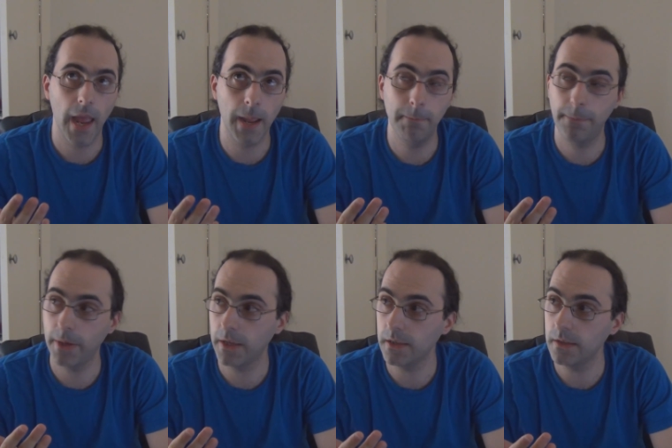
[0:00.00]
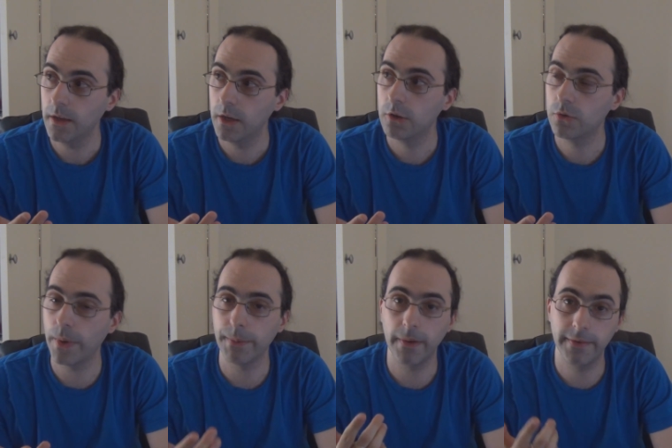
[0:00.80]

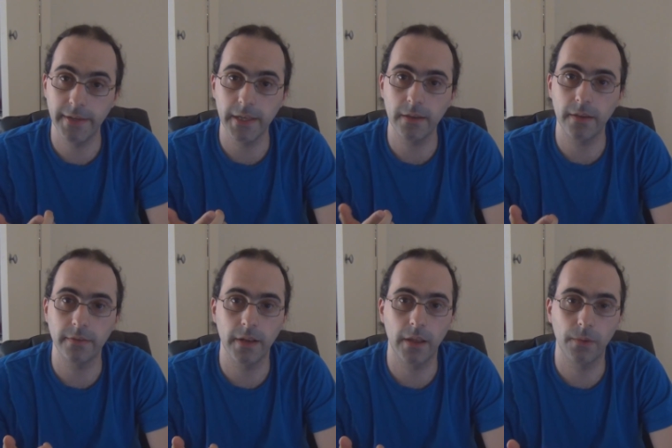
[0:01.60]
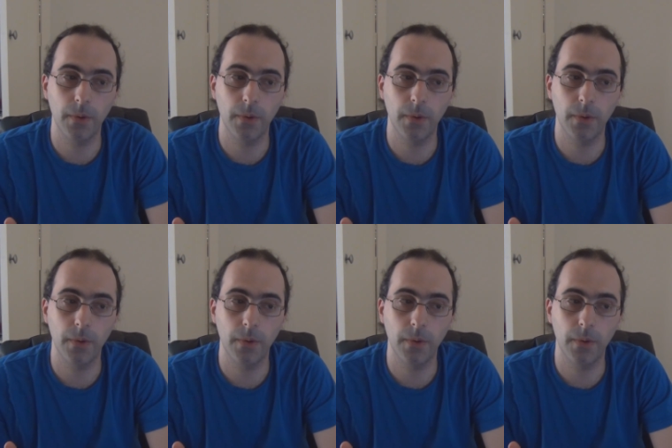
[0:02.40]
MP21D is another